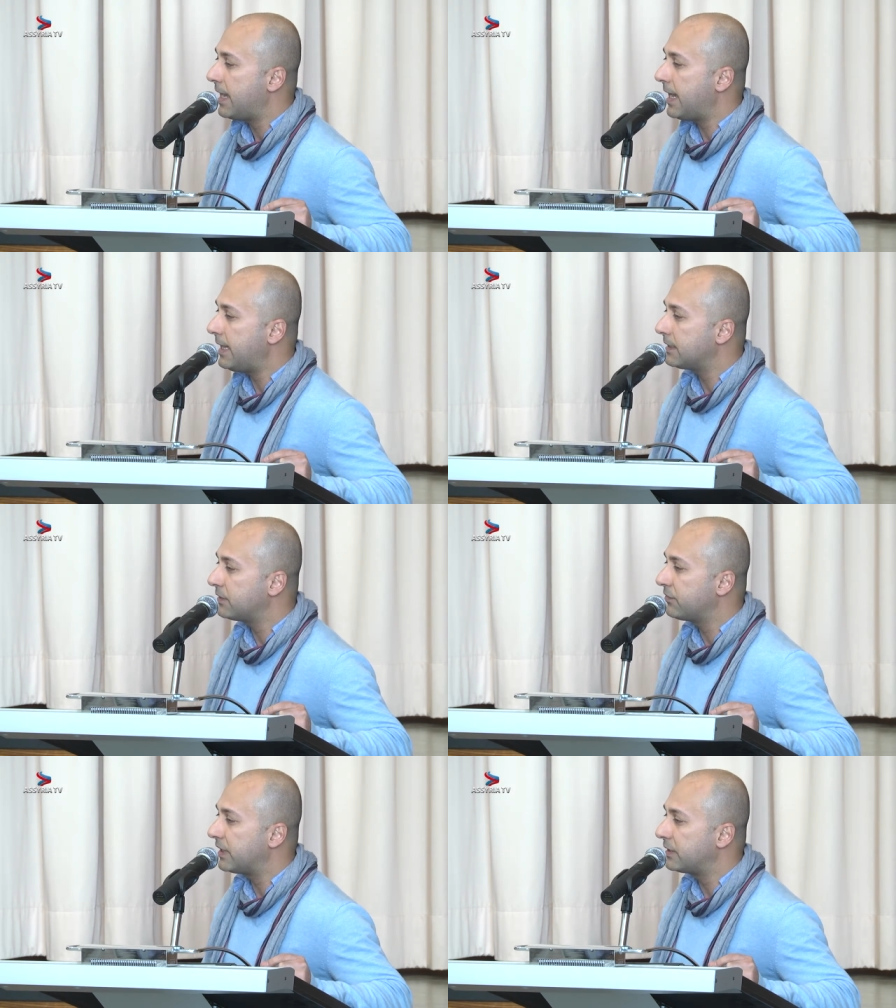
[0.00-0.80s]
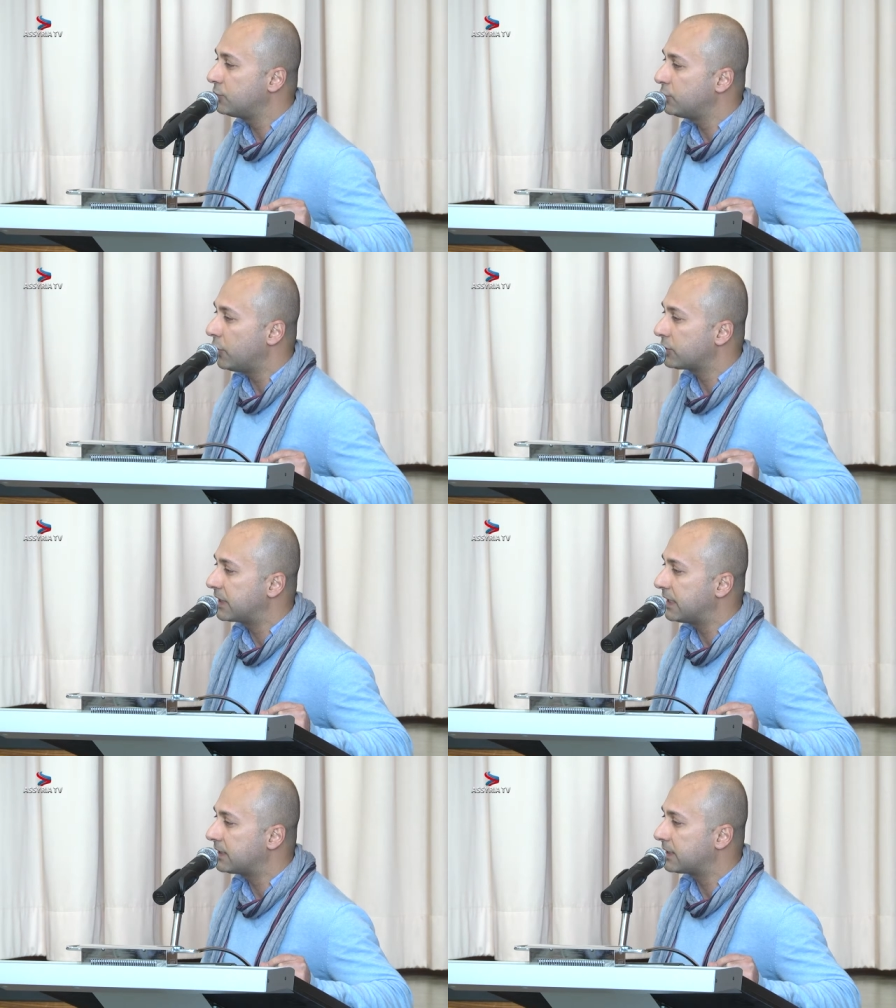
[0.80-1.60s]
and if they do
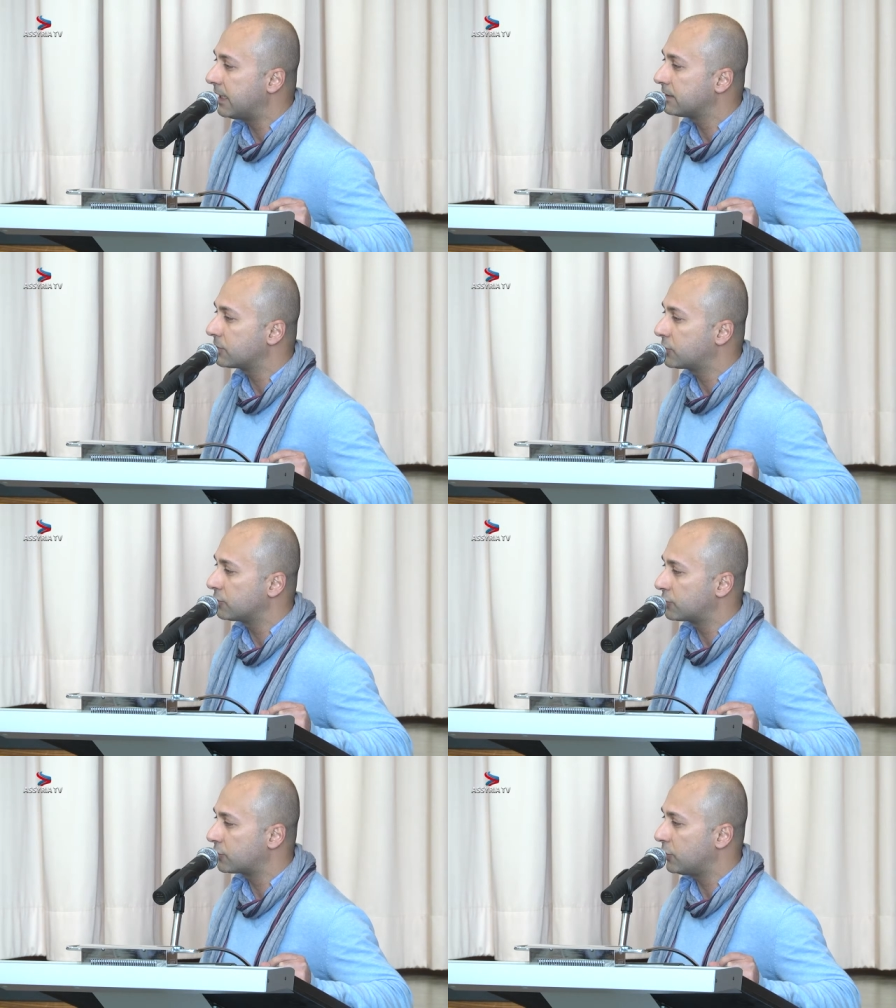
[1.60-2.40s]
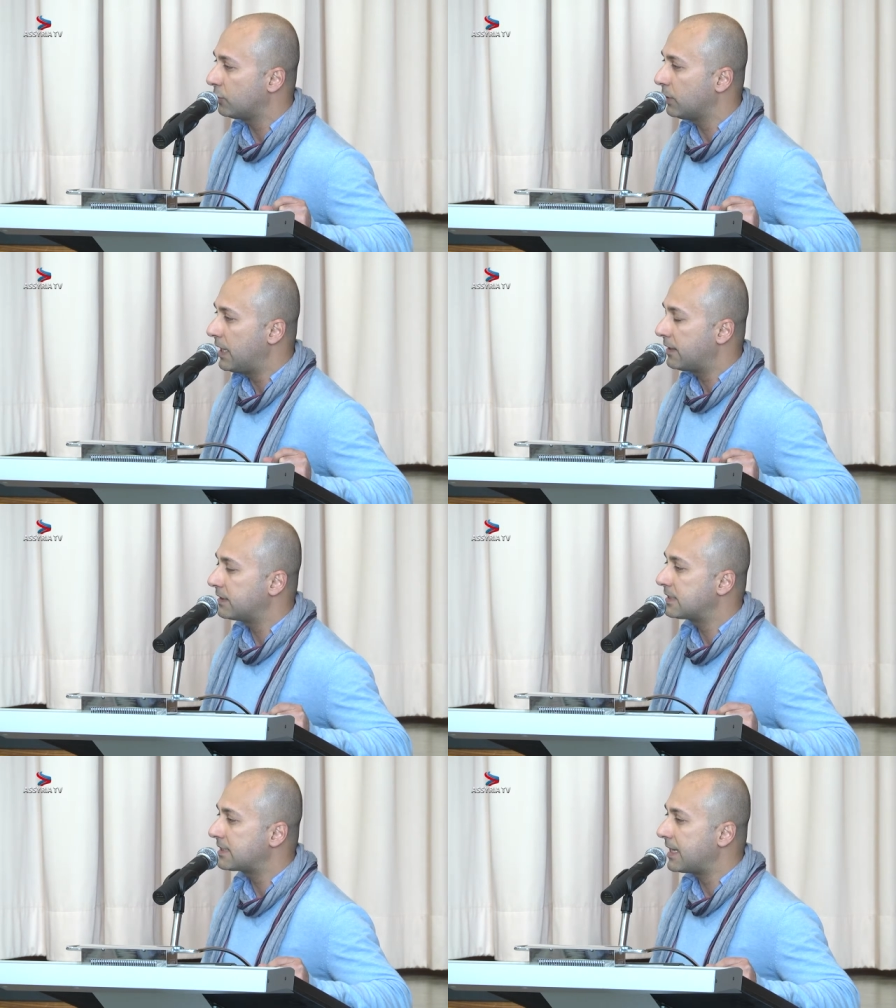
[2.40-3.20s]
not get it under control,
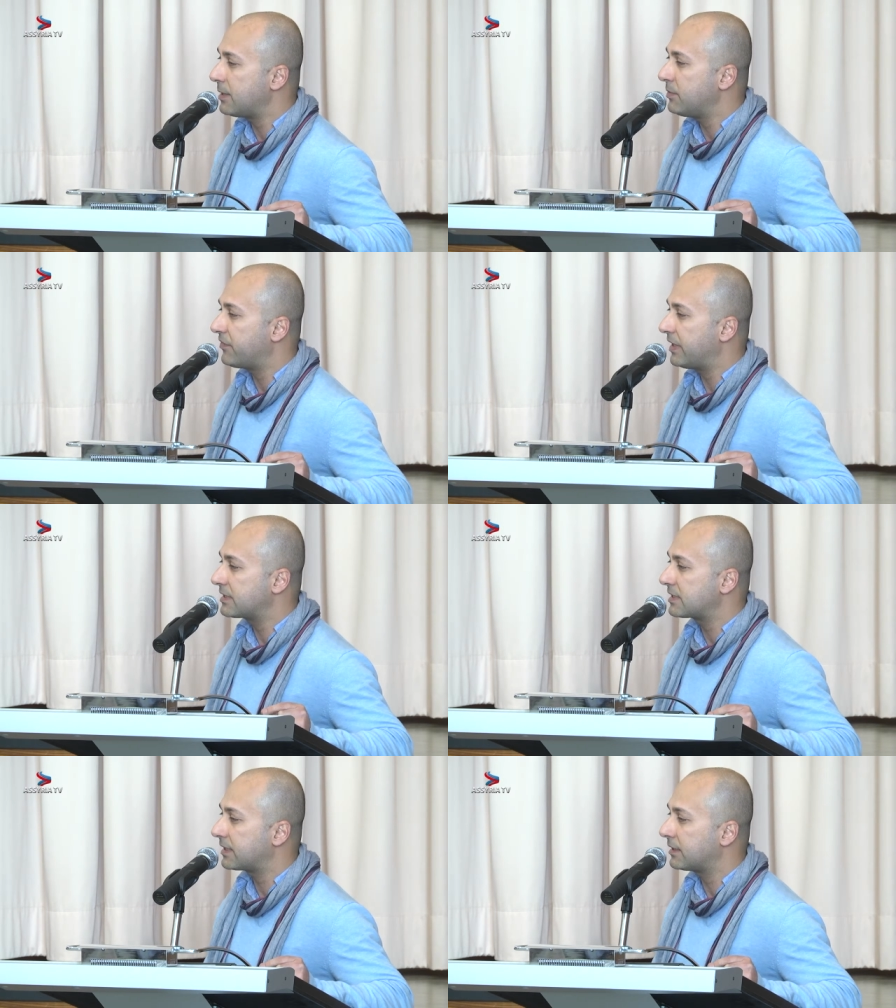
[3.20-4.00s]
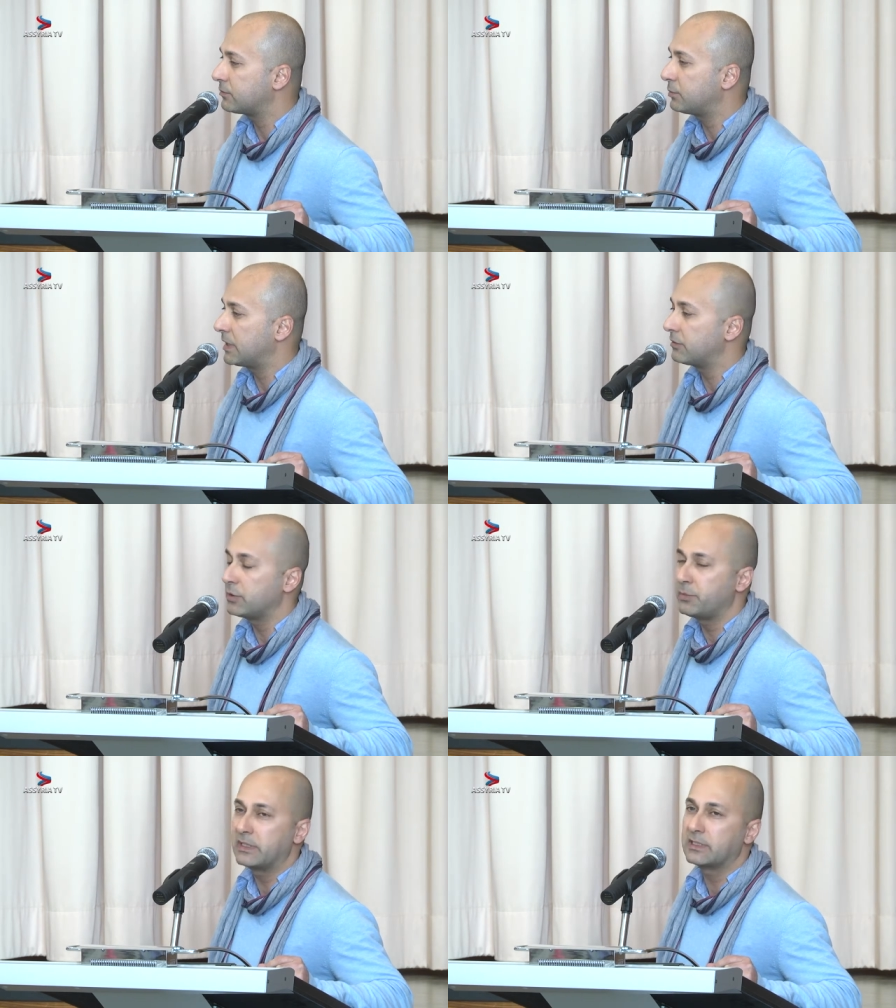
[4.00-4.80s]
the same events can be
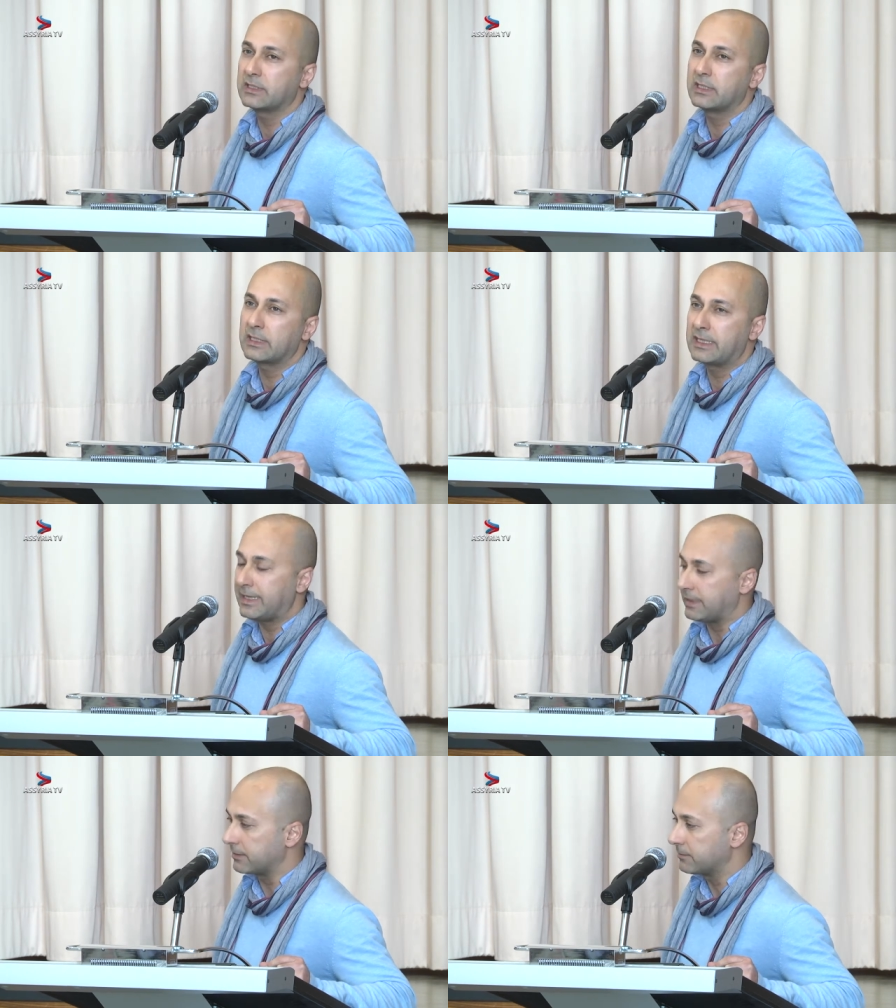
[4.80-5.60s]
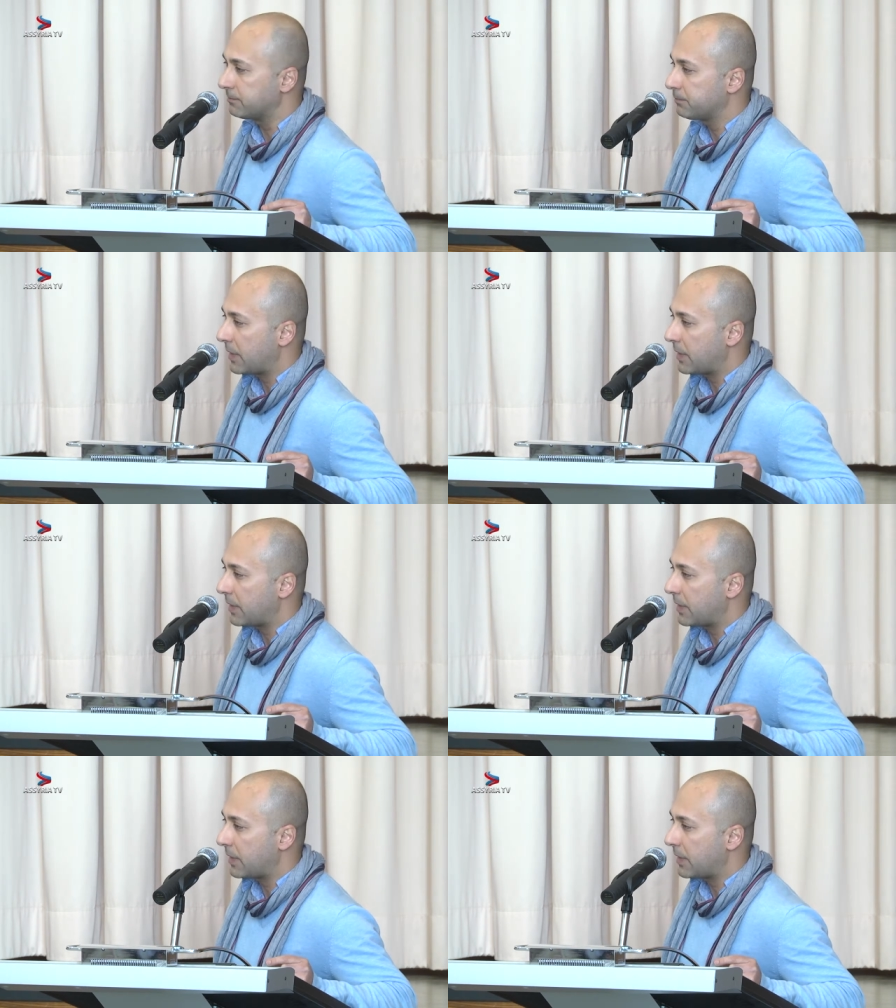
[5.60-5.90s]
repeated again.